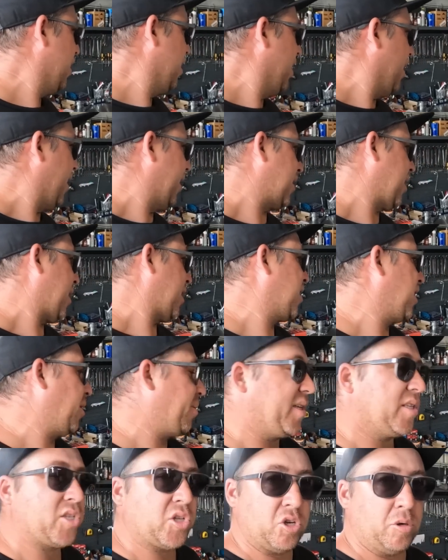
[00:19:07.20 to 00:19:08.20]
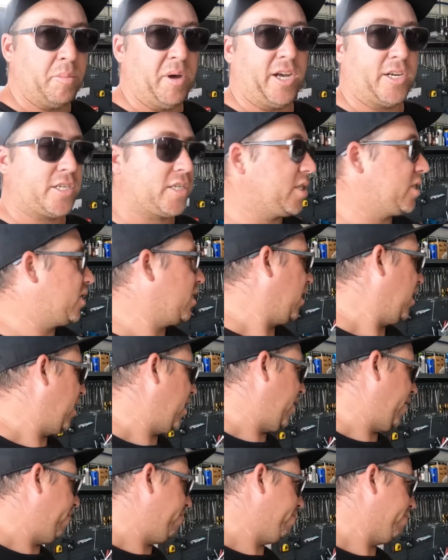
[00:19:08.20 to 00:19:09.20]
it's actually a bit too much.
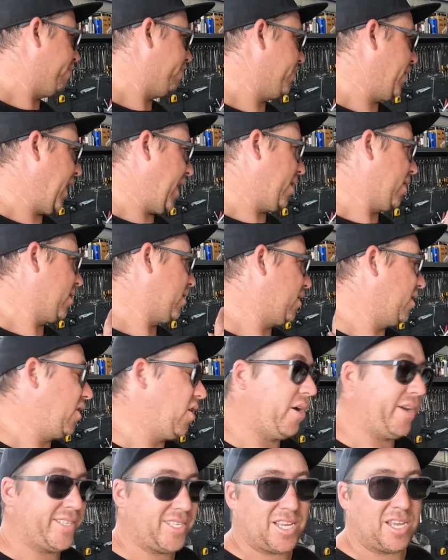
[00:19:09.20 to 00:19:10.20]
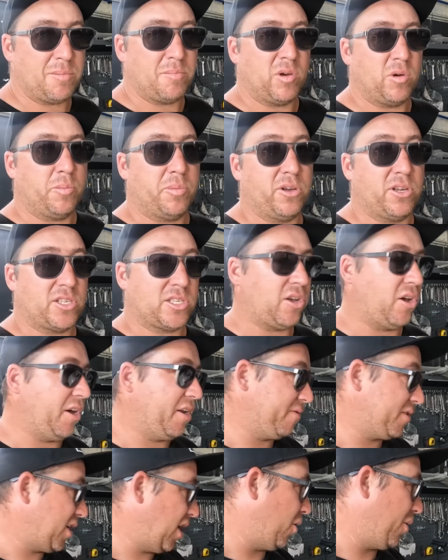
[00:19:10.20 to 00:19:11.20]
Yeah, 19 mil per side
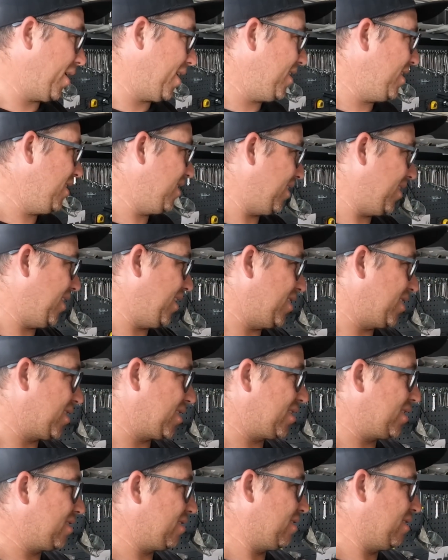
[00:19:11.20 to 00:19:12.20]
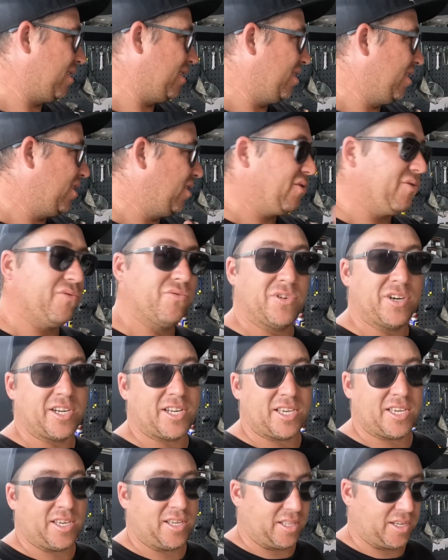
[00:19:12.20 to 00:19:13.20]
of toe in is
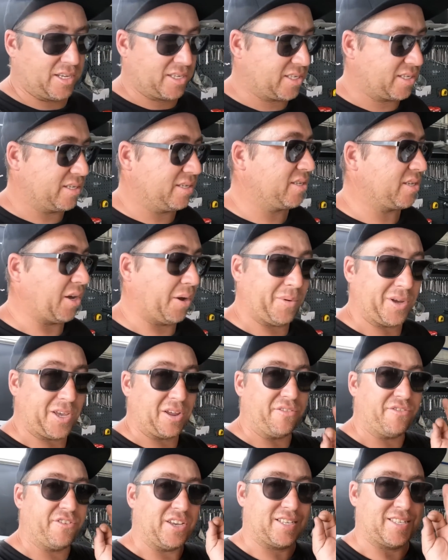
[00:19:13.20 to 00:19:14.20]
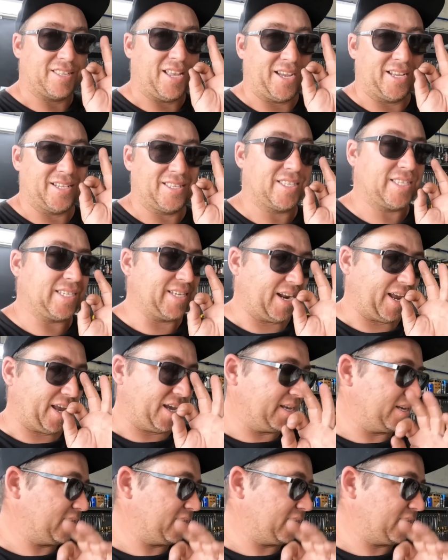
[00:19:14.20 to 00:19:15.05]
ridiculous. So we're gonna fix that today.